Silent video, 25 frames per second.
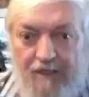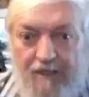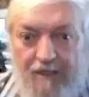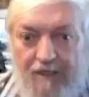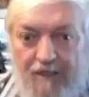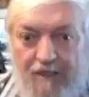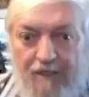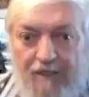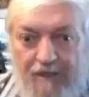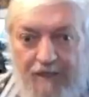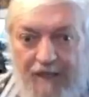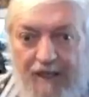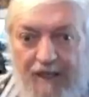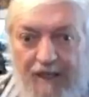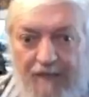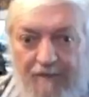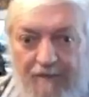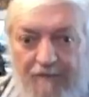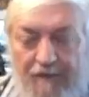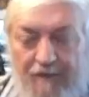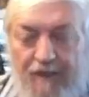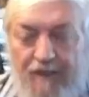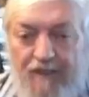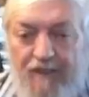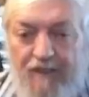you now, the
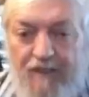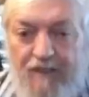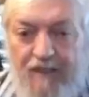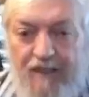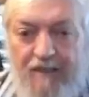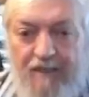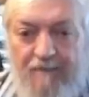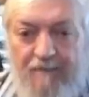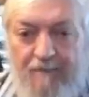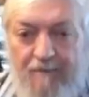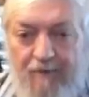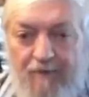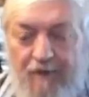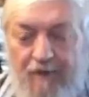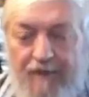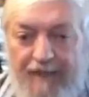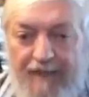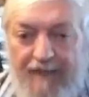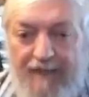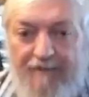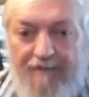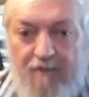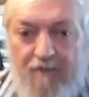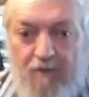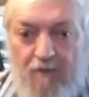French and Royal
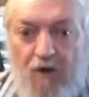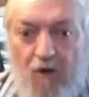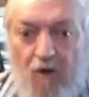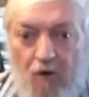Navy will